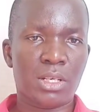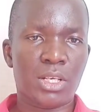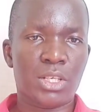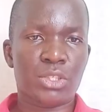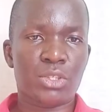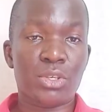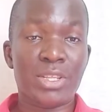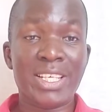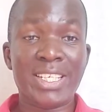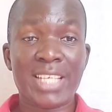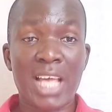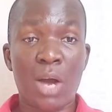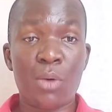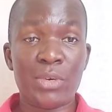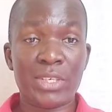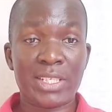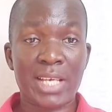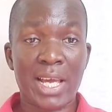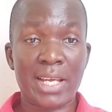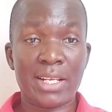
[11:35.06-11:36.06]
So this is how
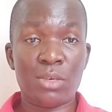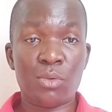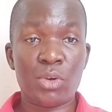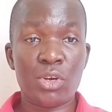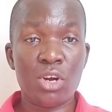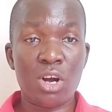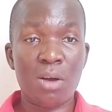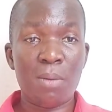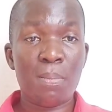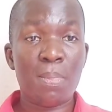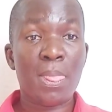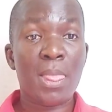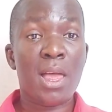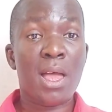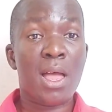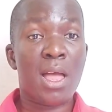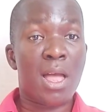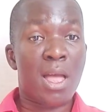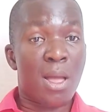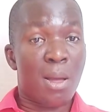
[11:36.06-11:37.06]
we sign. We go
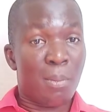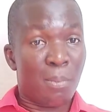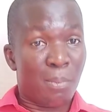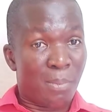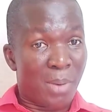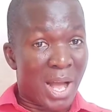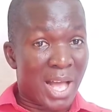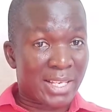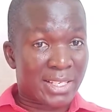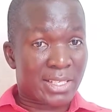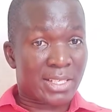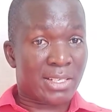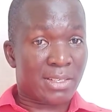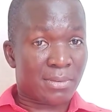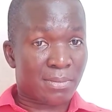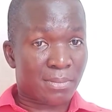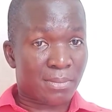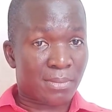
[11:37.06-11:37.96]
past